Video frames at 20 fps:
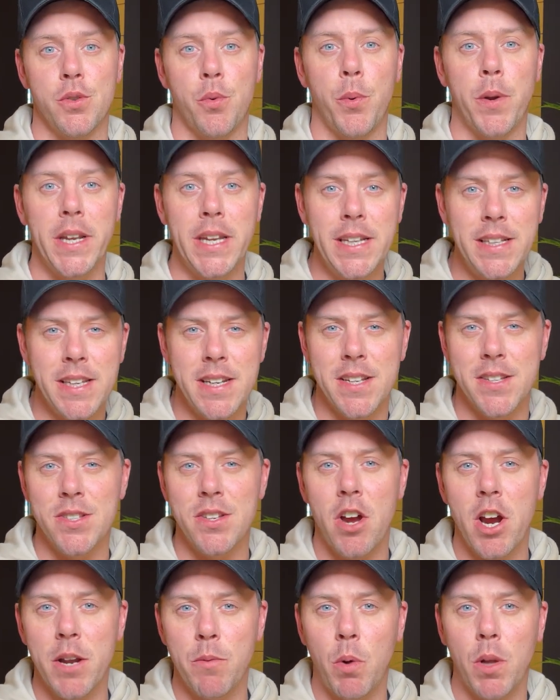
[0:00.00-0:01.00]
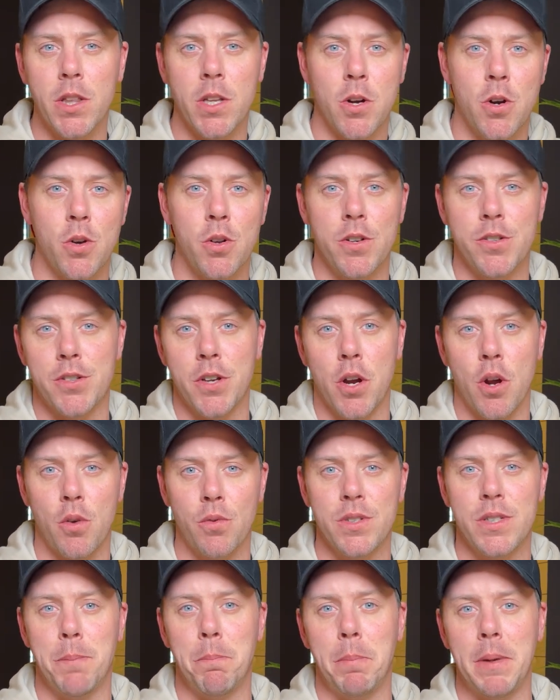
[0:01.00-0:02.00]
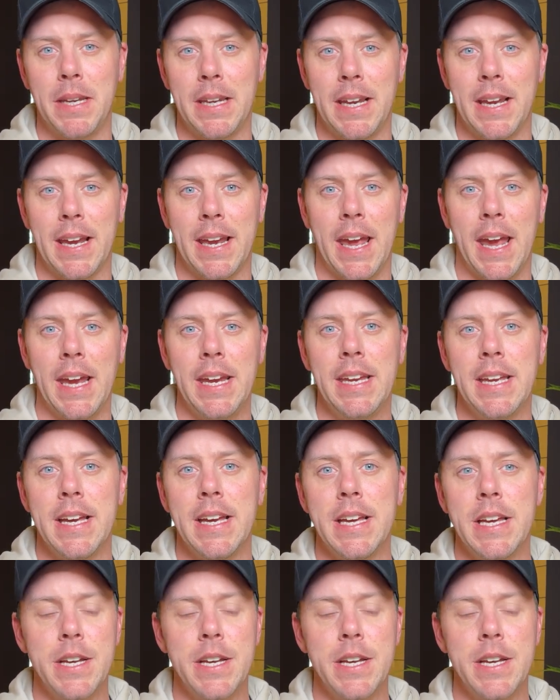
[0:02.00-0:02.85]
So we need to decide what the colors are going to be, okay?